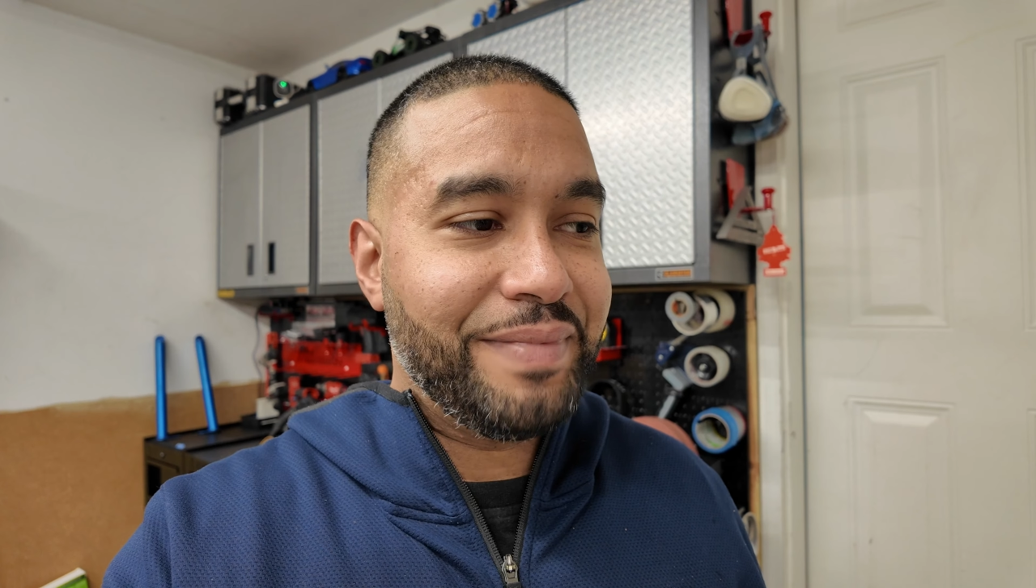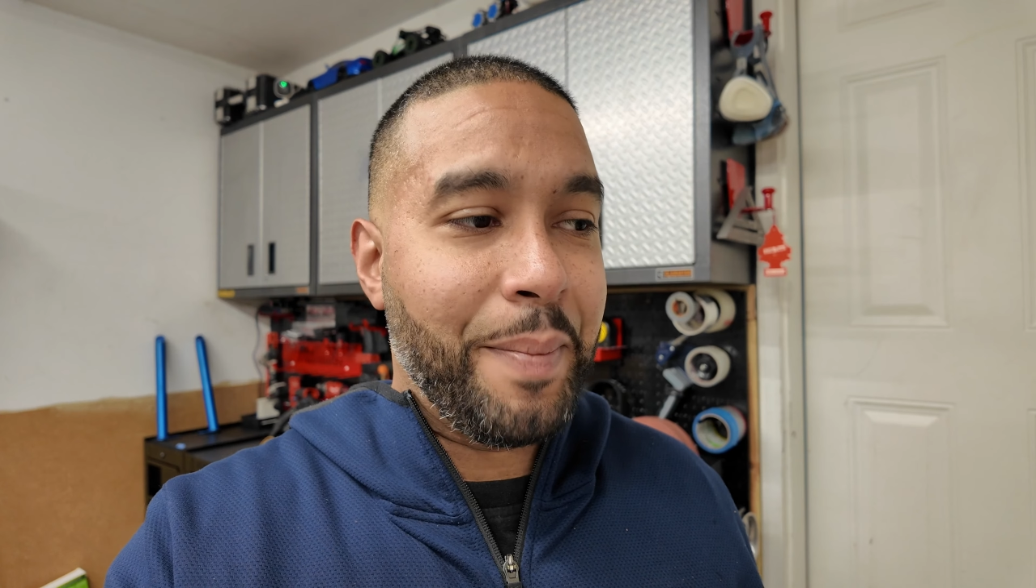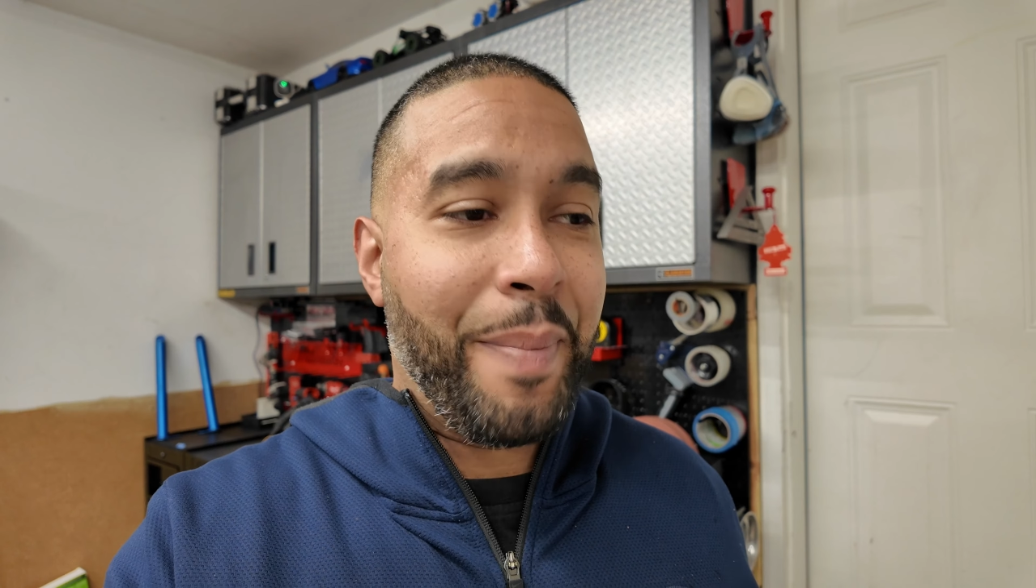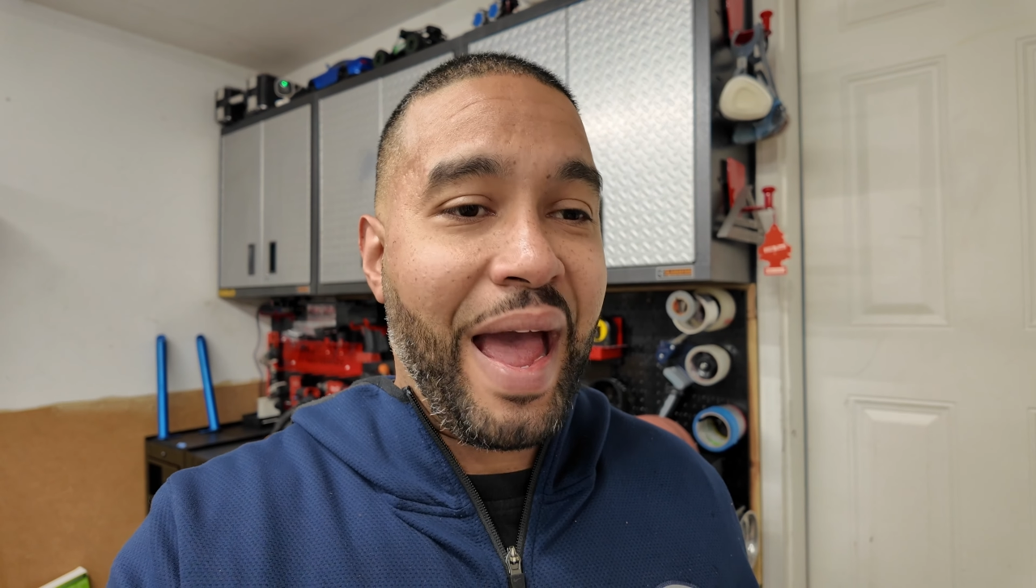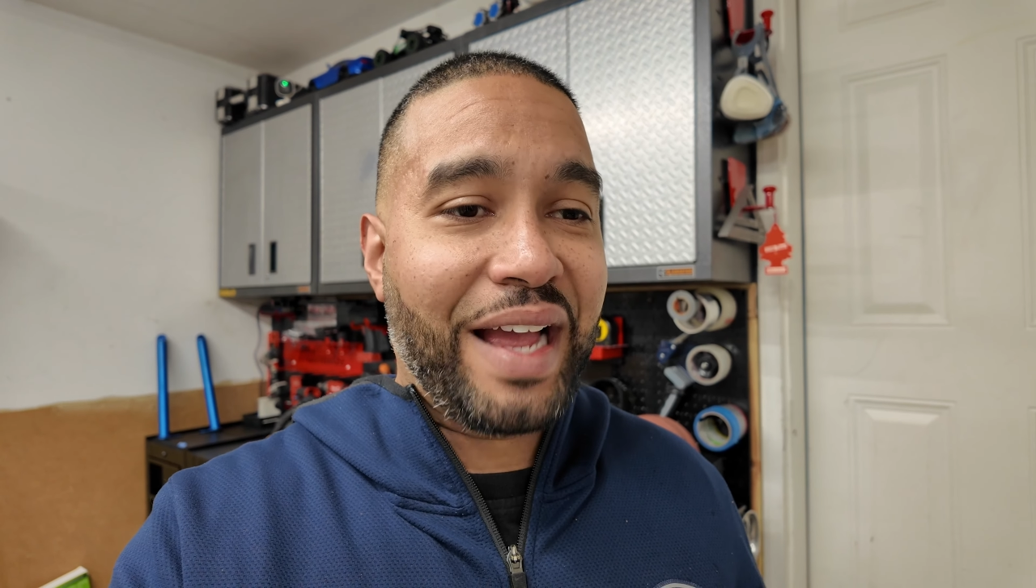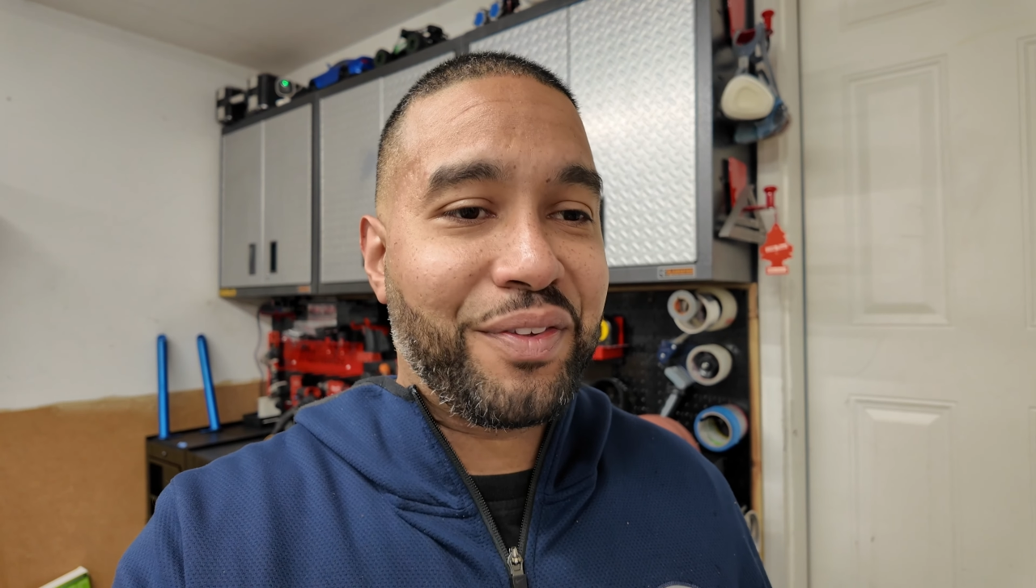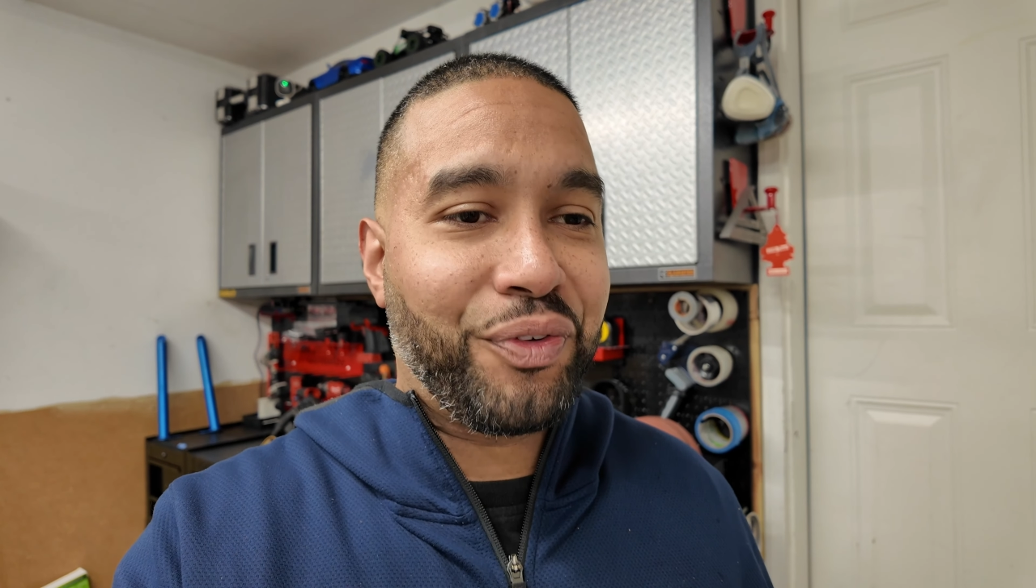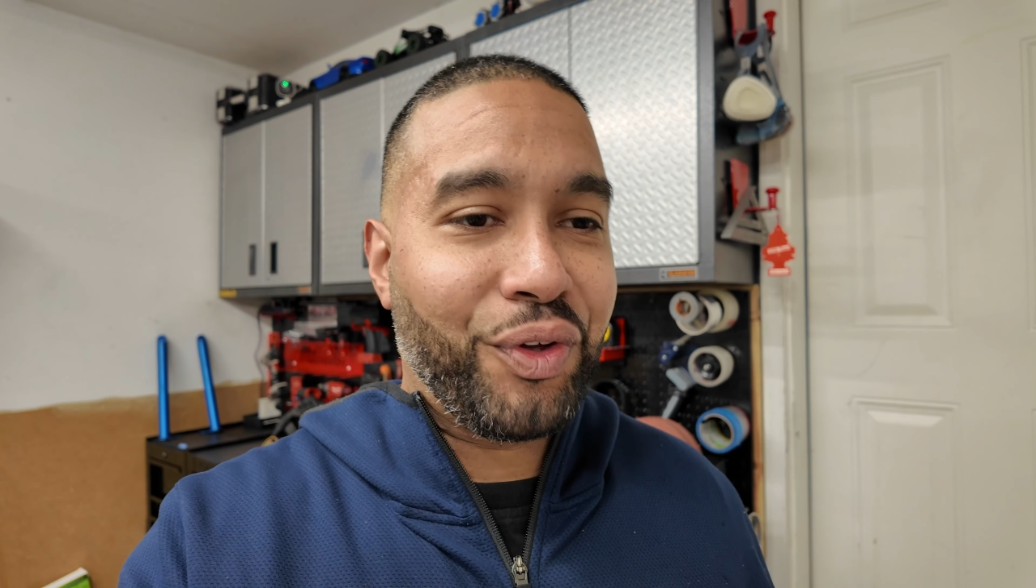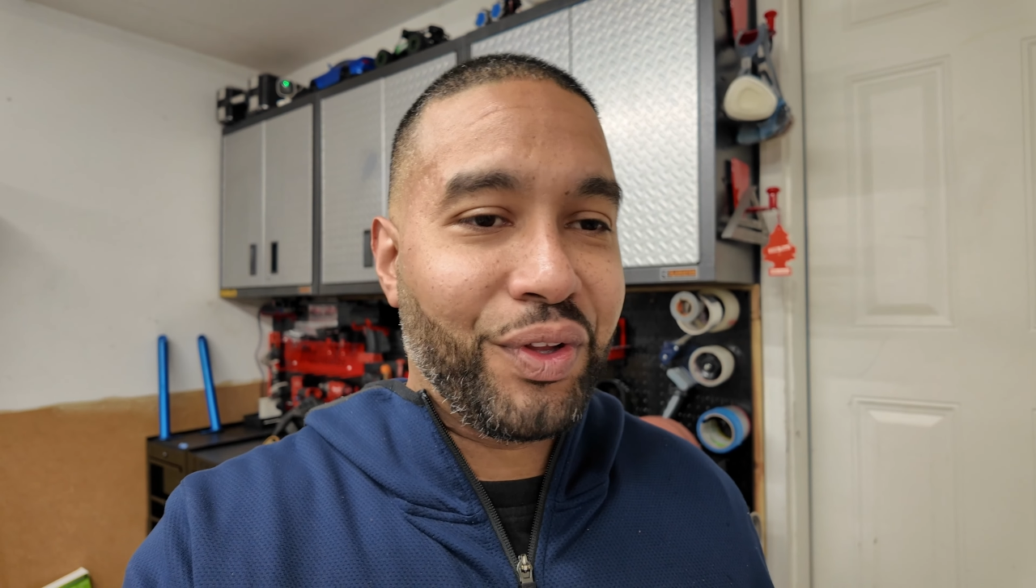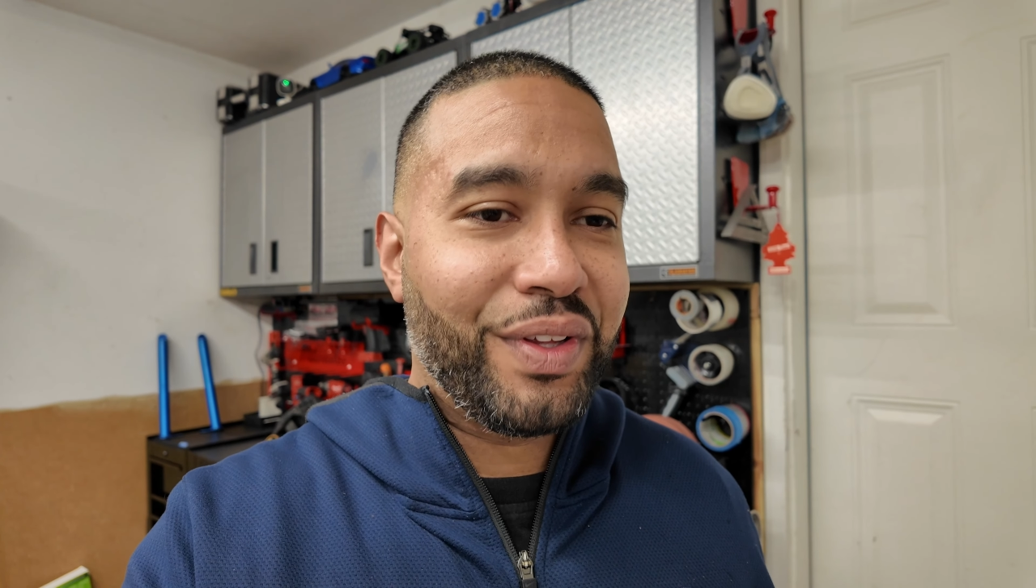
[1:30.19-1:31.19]

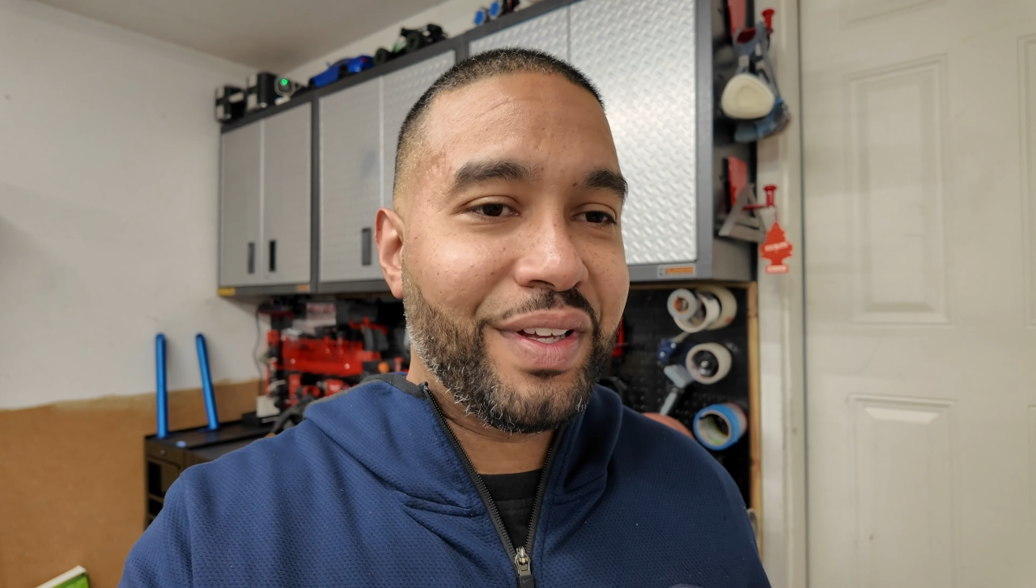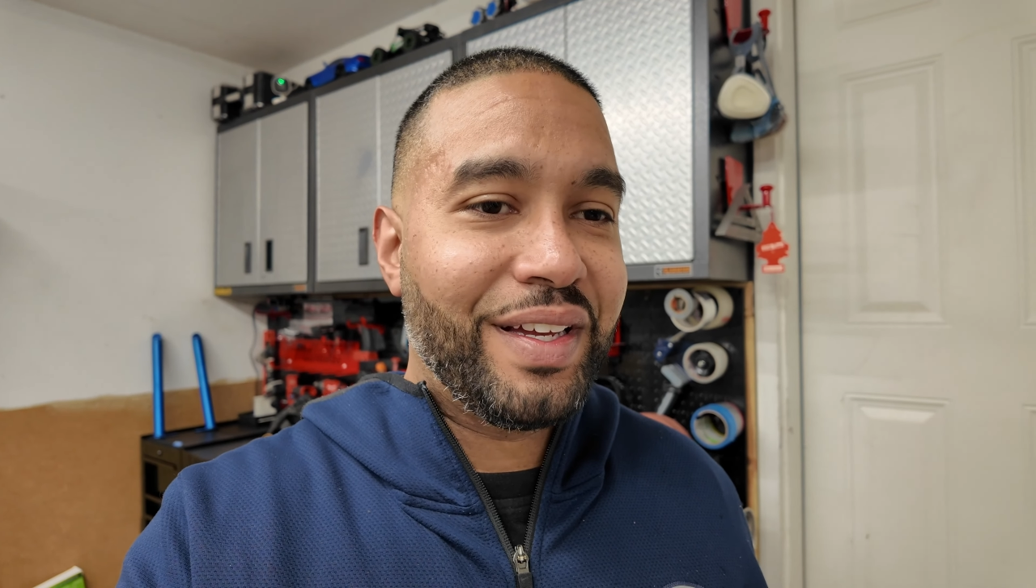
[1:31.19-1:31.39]
impactful,